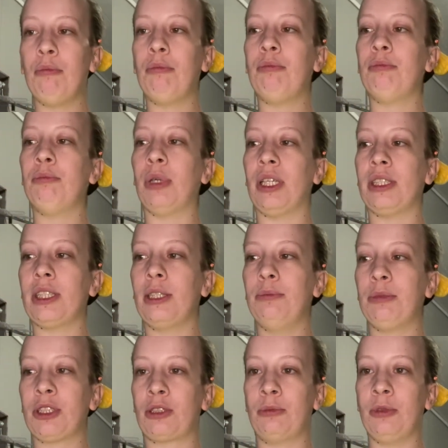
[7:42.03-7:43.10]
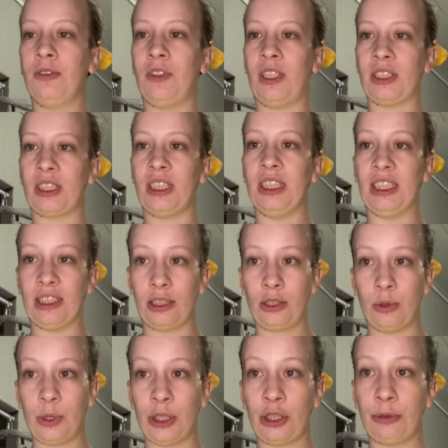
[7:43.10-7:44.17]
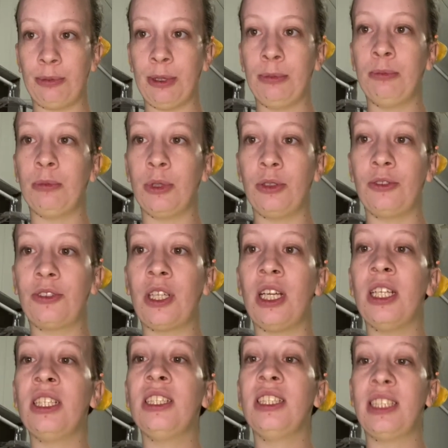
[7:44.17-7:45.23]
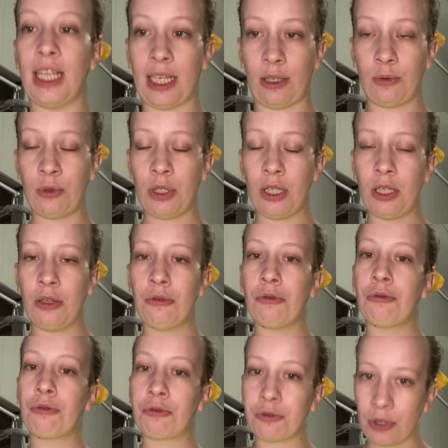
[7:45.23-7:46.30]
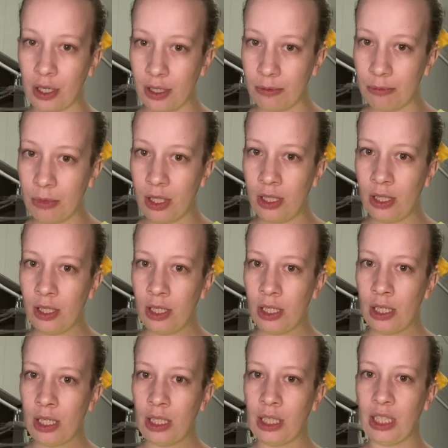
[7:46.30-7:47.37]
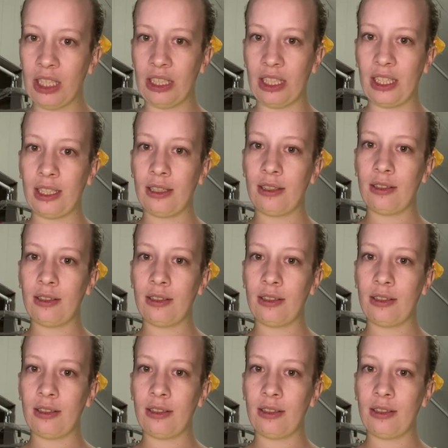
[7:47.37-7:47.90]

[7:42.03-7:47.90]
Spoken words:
But Mr. Mufasa is going to be moved down from a